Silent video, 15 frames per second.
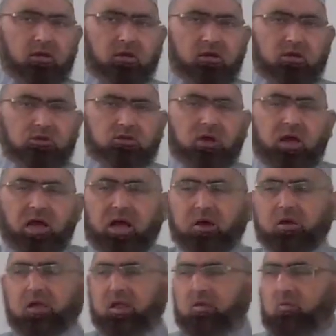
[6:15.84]
So
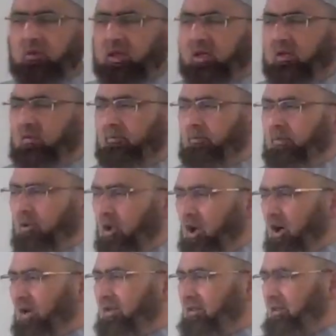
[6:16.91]
how can we
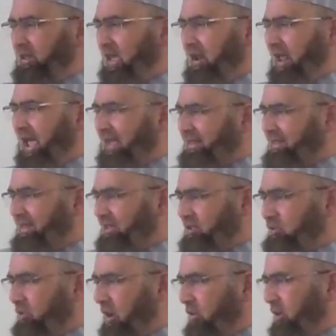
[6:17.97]
block their
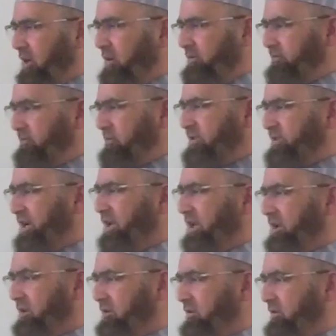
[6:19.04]
access to our
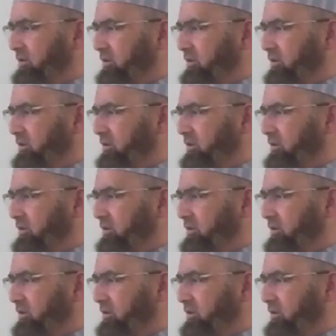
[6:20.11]
city?